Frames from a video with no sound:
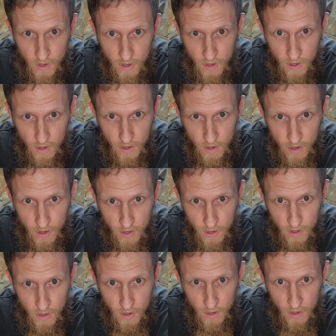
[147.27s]

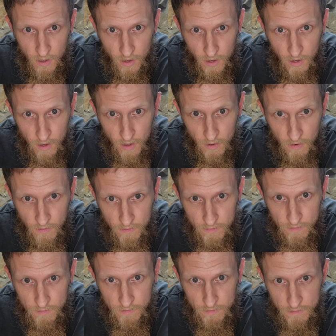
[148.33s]

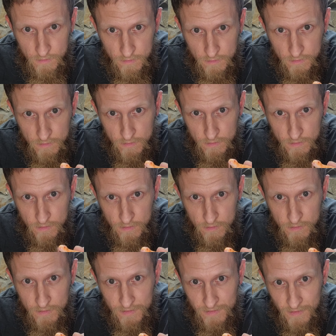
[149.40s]

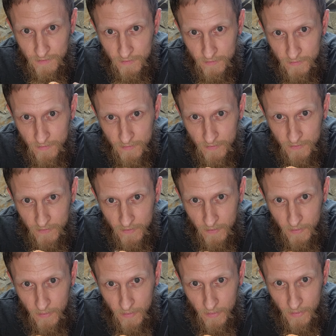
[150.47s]

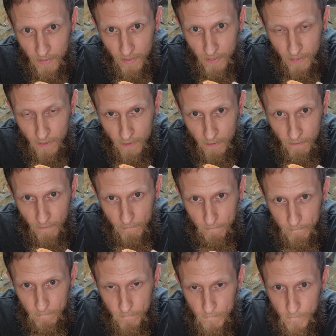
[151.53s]

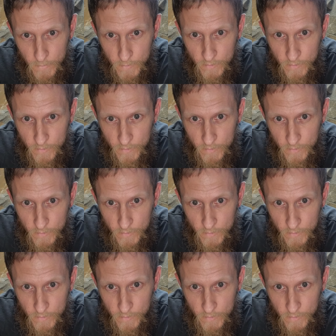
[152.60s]
Nobody speaks.